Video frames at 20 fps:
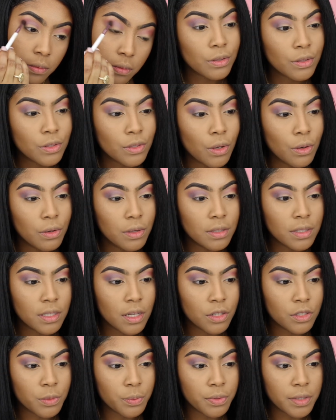Soul is
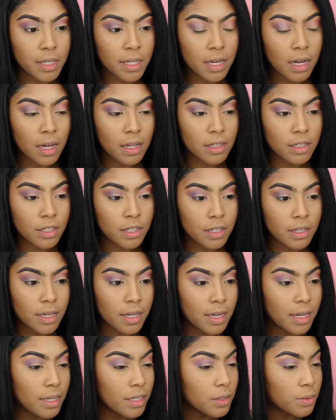such a pretty color.
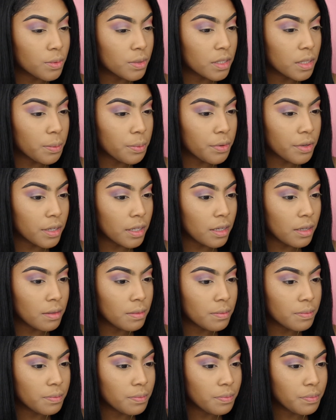It is really pretty.
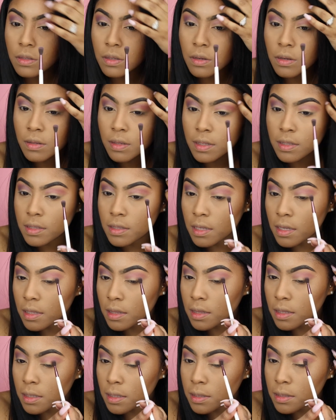So let's
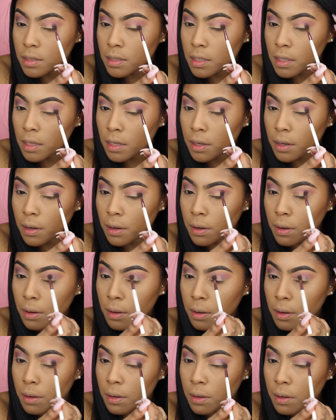get this
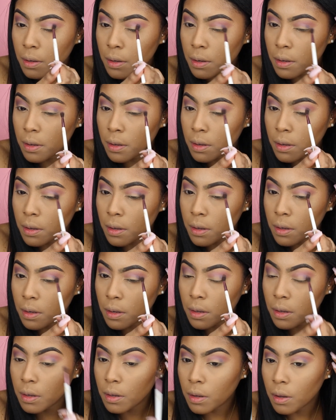here.
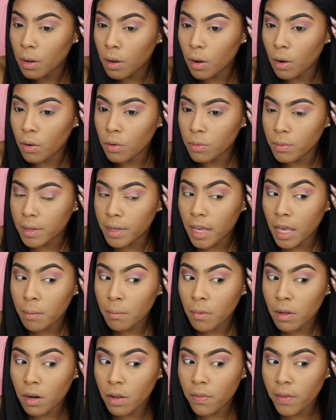Oh, it
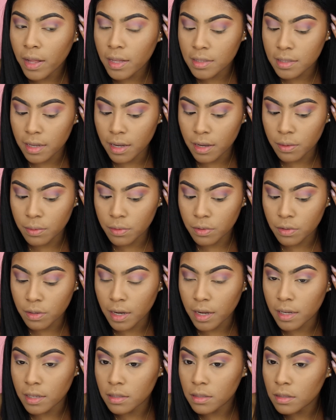came out on that side real
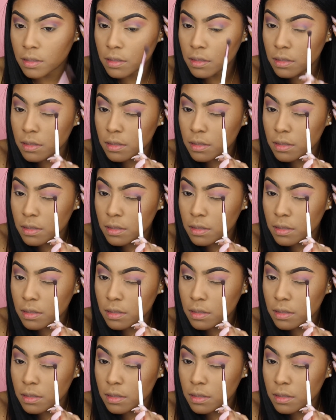nice.